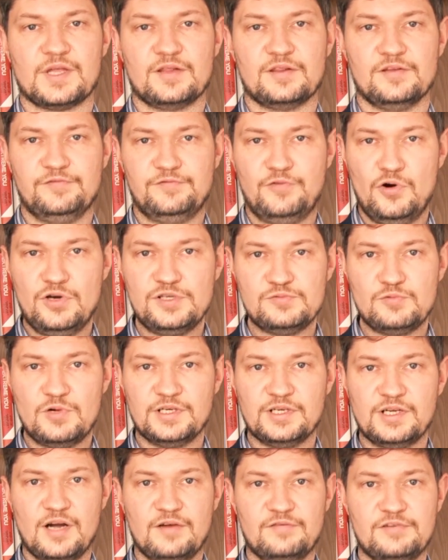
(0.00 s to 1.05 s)
The first
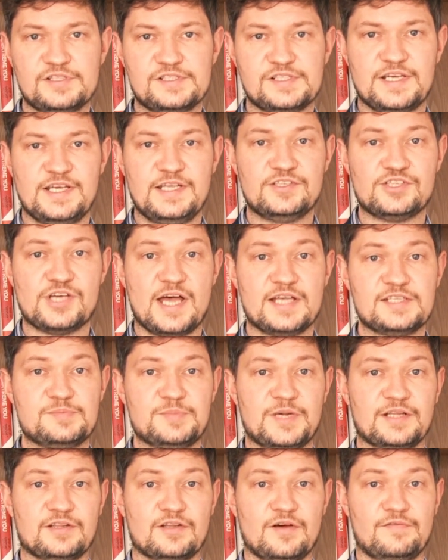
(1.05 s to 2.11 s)
one covers each
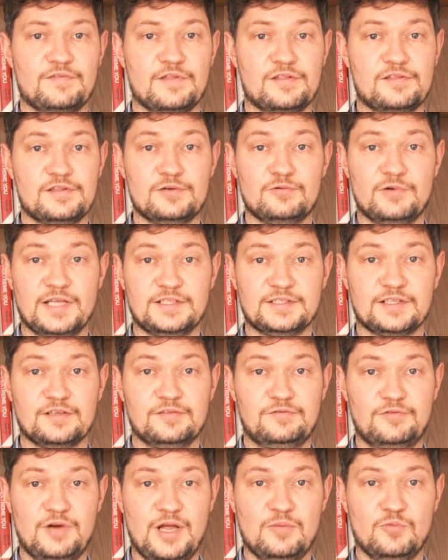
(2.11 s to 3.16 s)
aspect of the theoretical
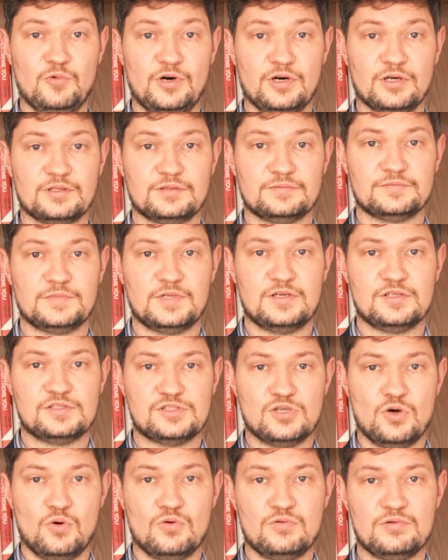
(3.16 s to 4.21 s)
framework.
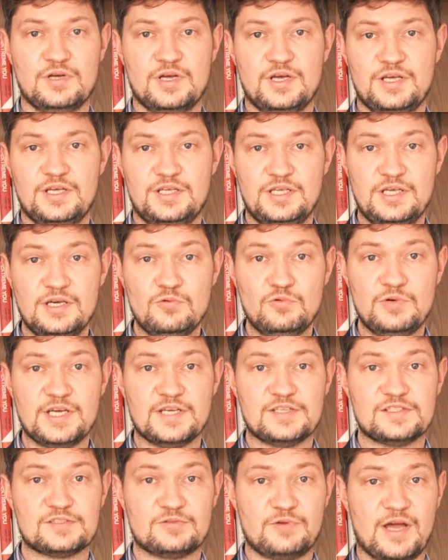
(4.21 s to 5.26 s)
So here we
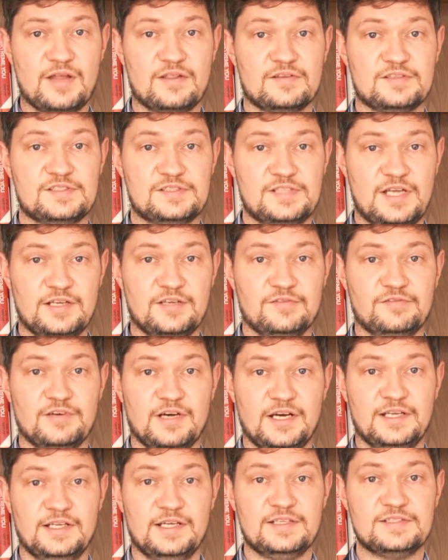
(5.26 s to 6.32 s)
extract the study
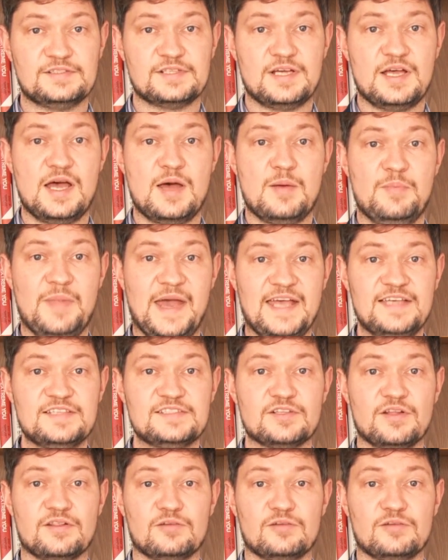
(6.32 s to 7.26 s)
findings based